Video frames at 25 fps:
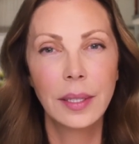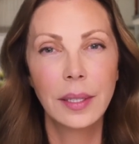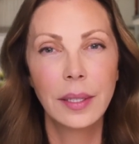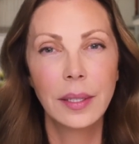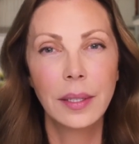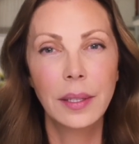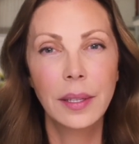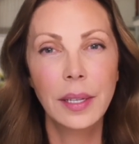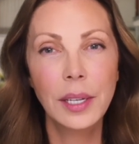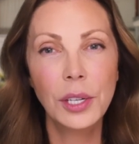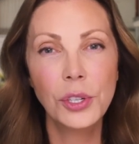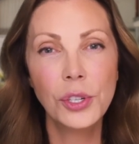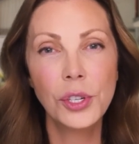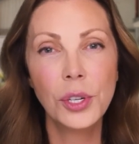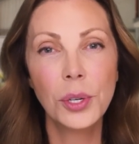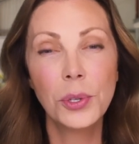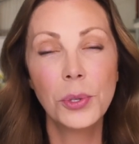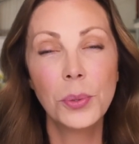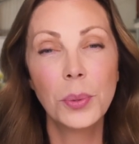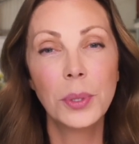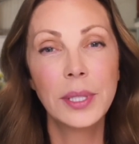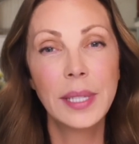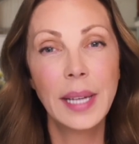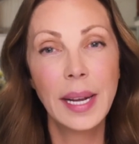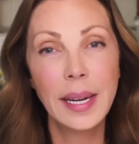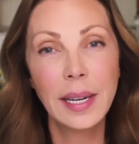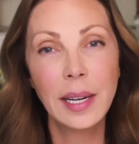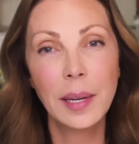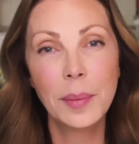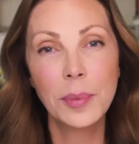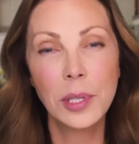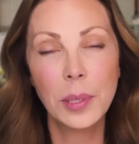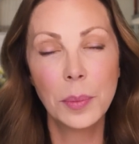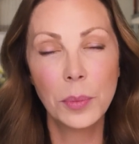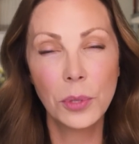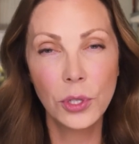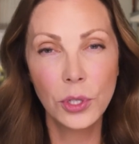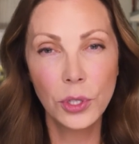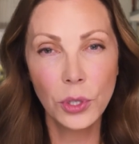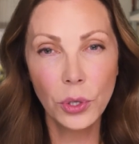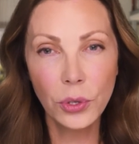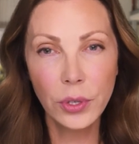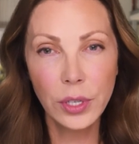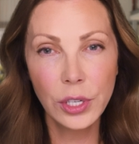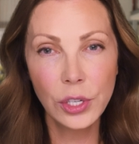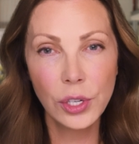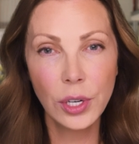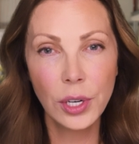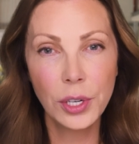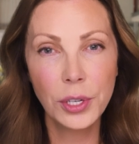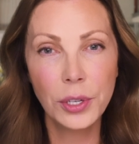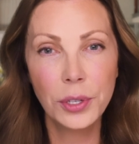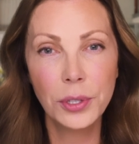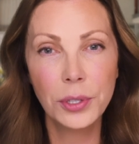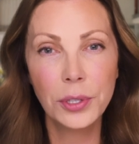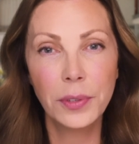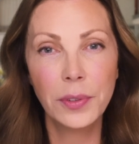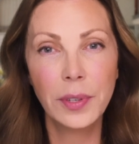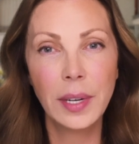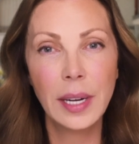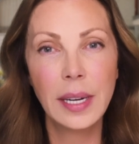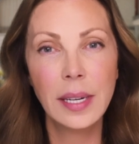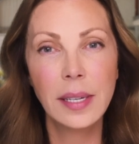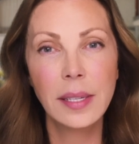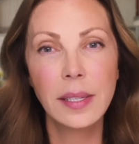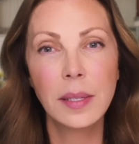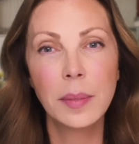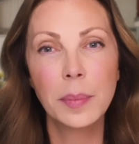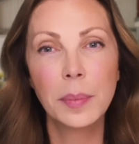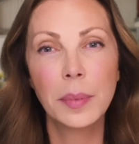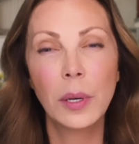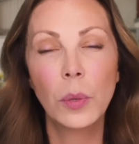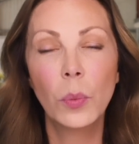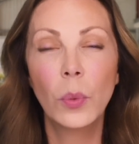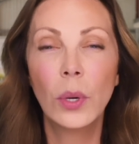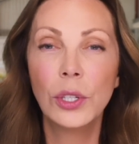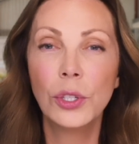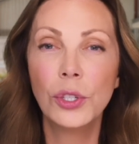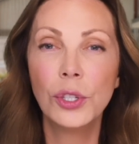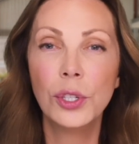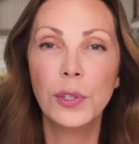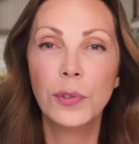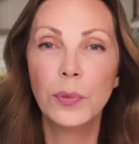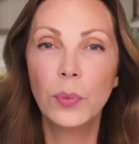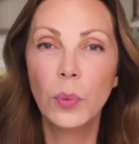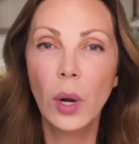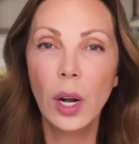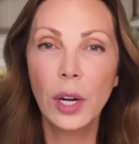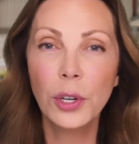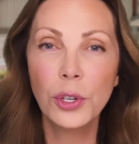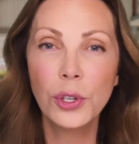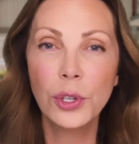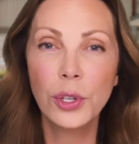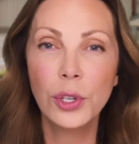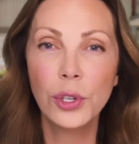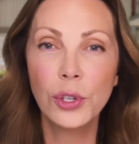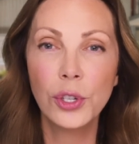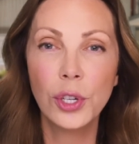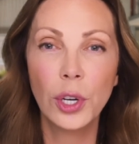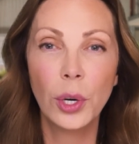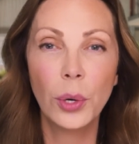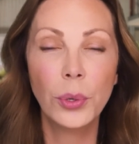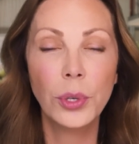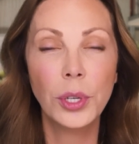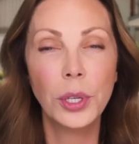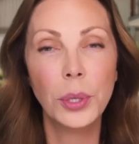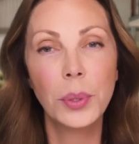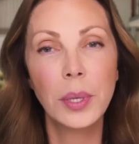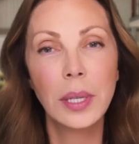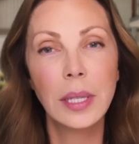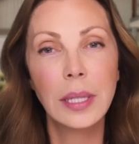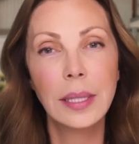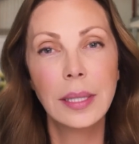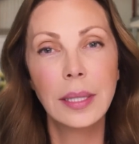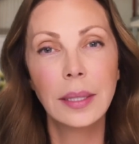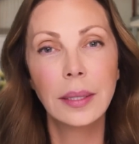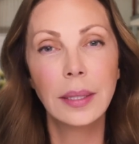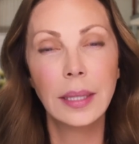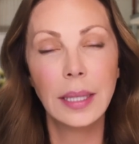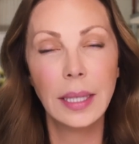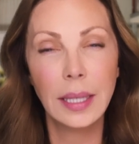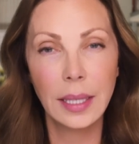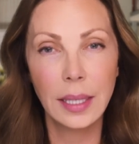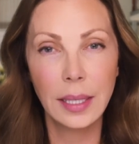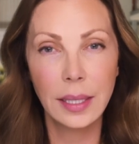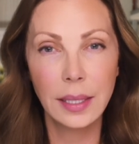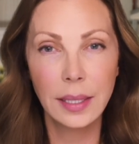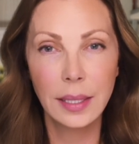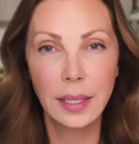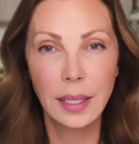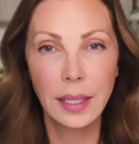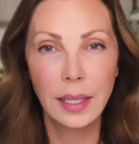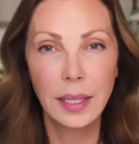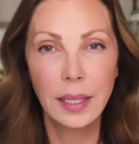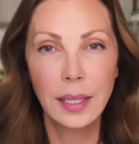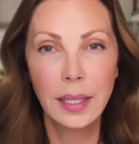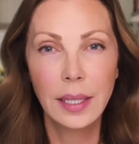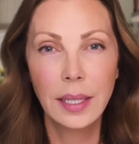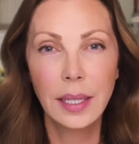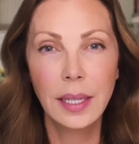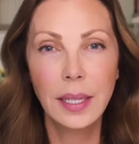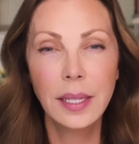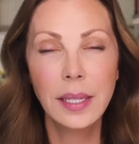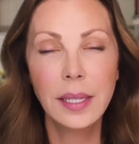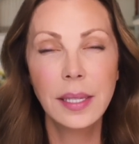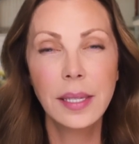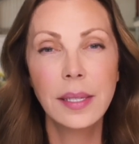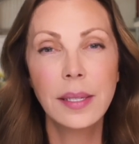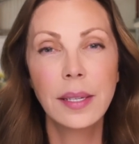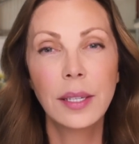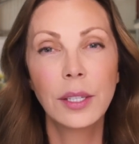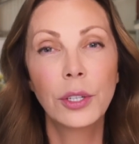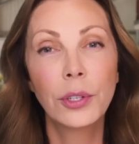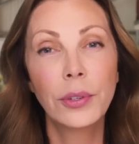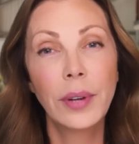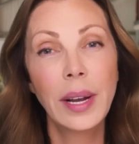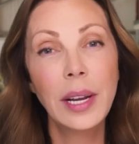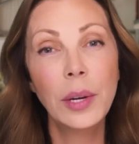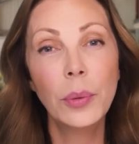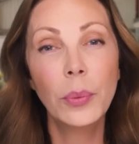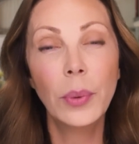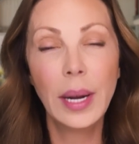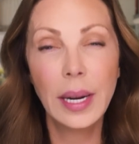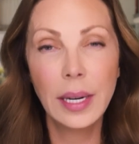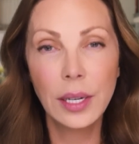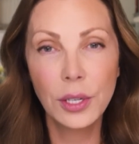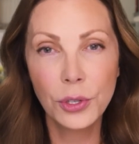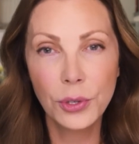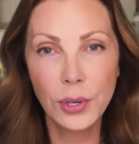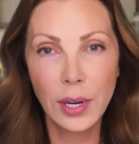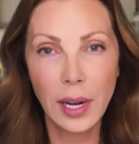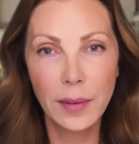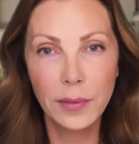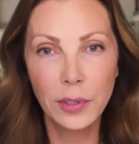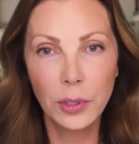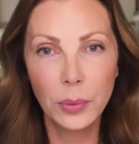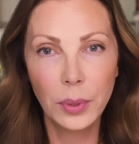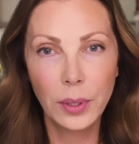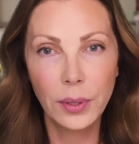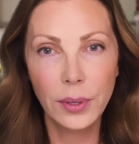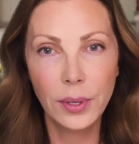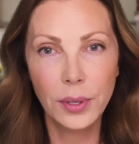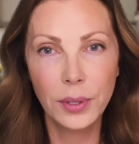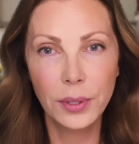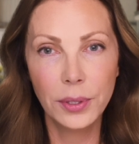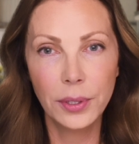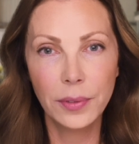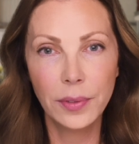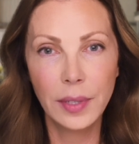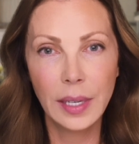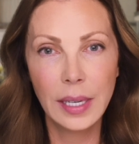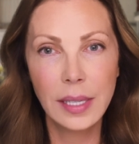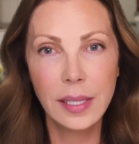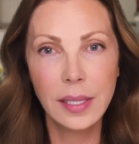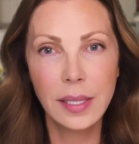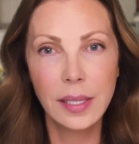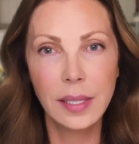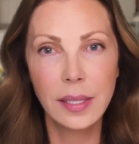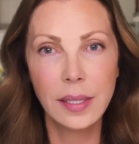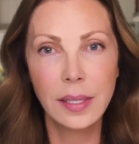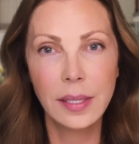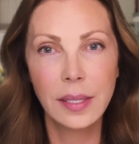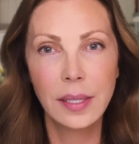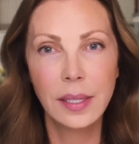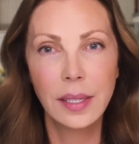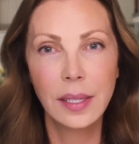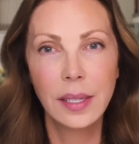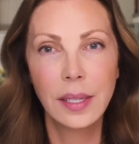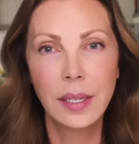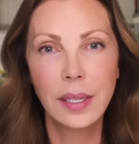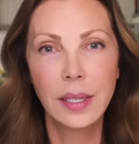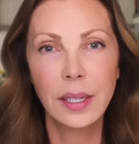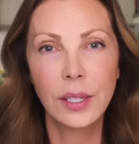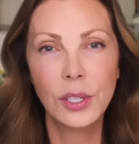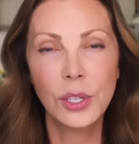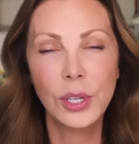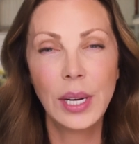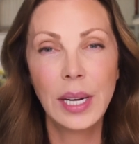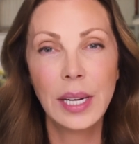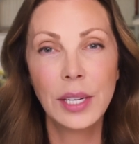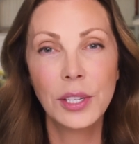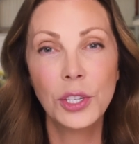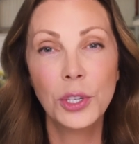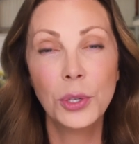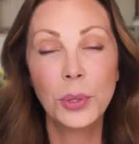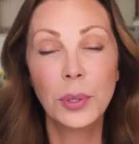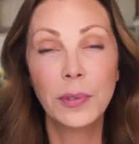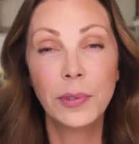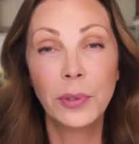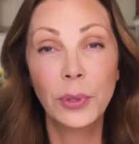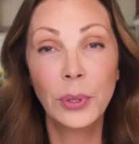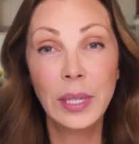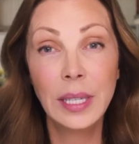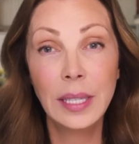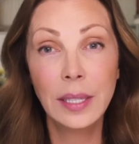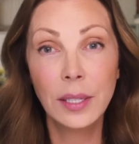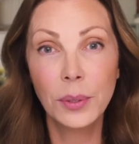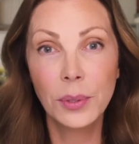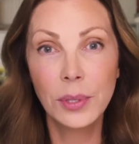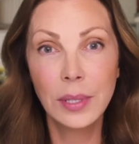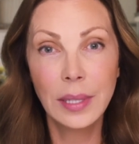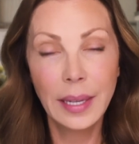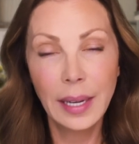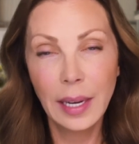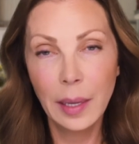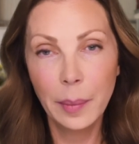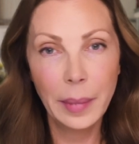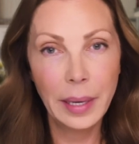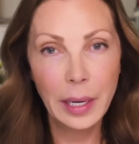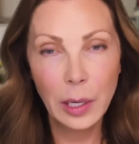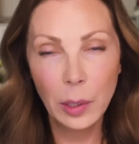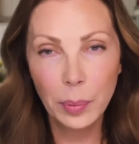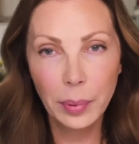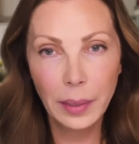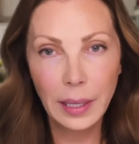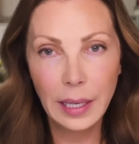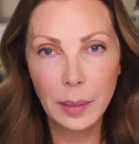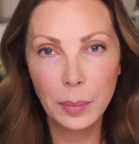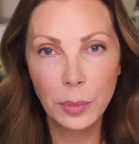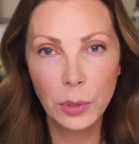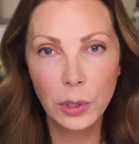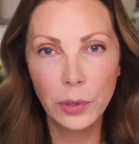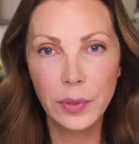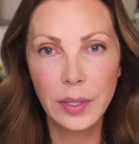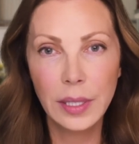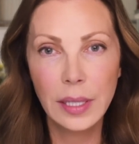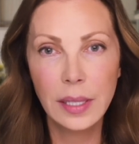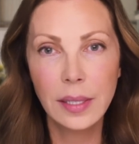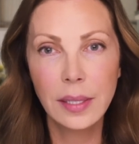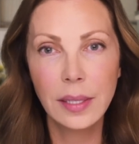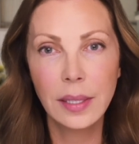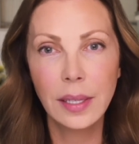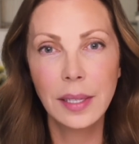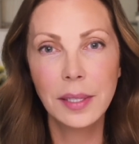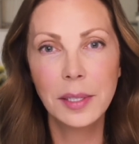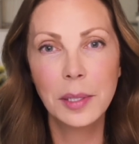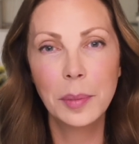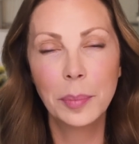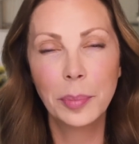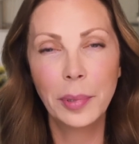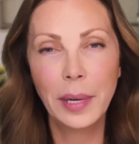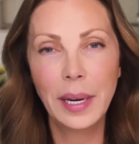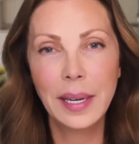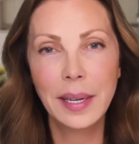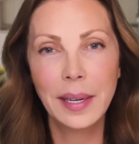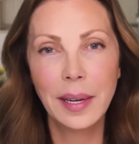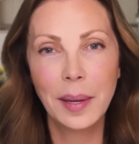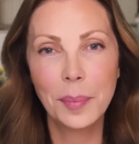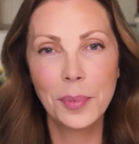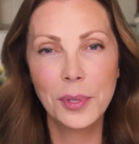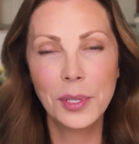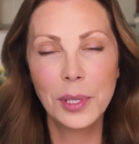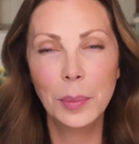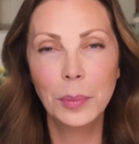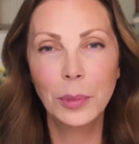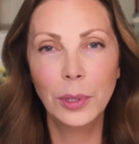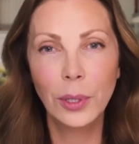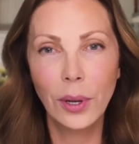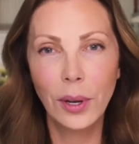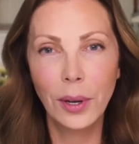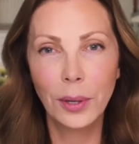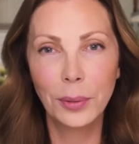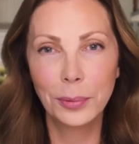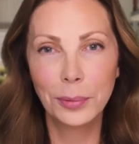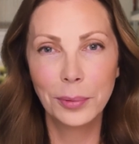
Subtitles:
These shows will take up some storage on your device, but once you've watched the show, you can delete it. And this is a great way to travel with your devices, a chance to avoid those lame airplane movies and to break up some long